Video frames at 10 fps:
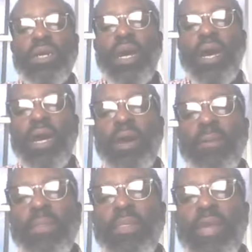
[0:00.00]
Uh,
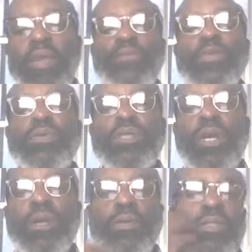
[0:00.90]
if you would
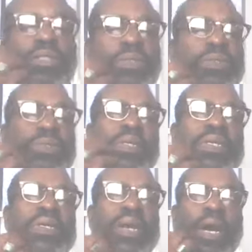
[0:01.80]
turn to,
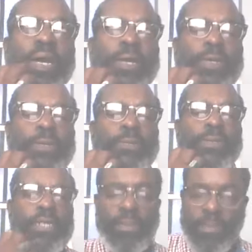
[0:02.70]
um,
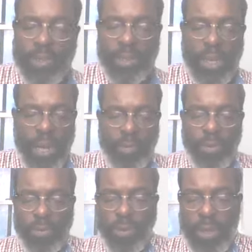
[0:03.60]
let me see, I
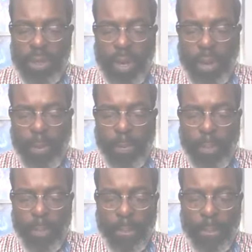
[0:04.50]
wrote one down.
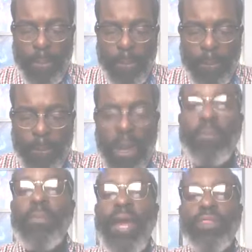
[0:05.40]

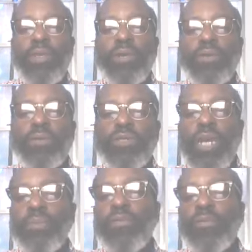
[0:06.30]
Matthew
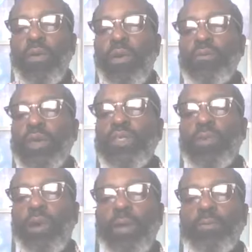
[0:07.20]
chapter 4, verse 1.
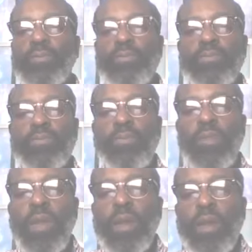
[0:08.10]

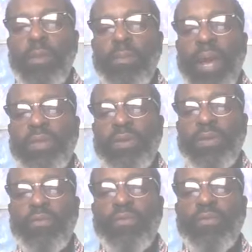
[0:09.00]

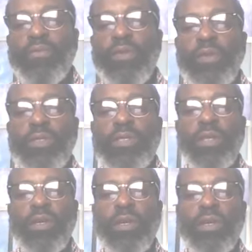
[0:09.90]
Matthew verse,
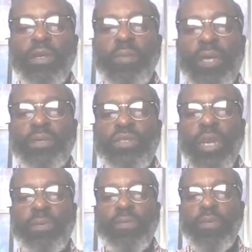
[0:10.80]
Matthew
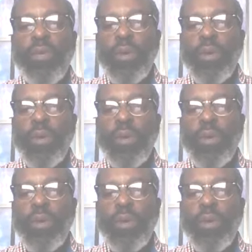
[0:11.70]
chapter 4,